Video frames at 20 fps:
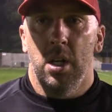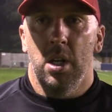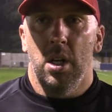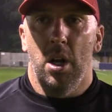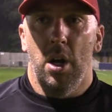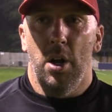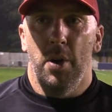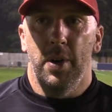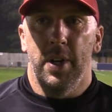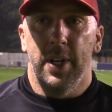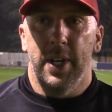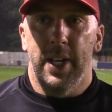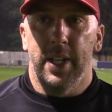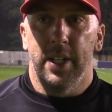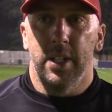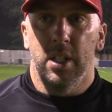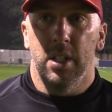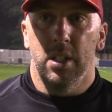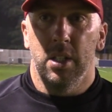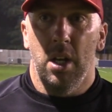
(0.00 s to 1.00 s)
you know, and
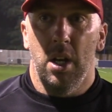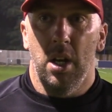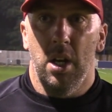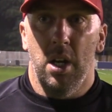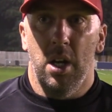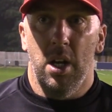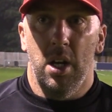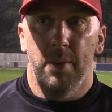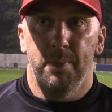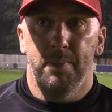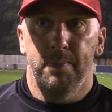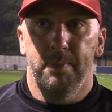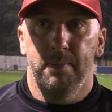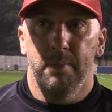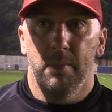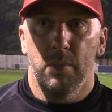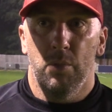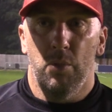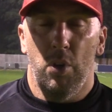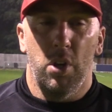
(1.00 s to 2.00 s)
then uh,
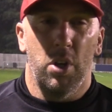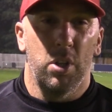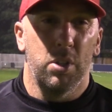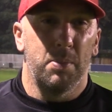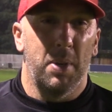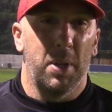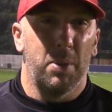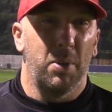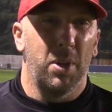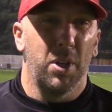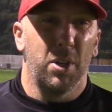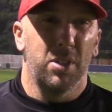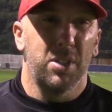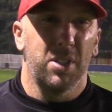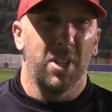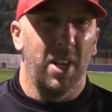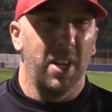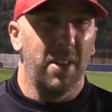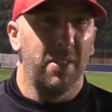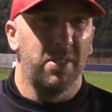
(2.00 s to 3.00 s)
Rocco's made one good
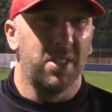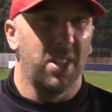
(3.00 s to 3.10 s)
save.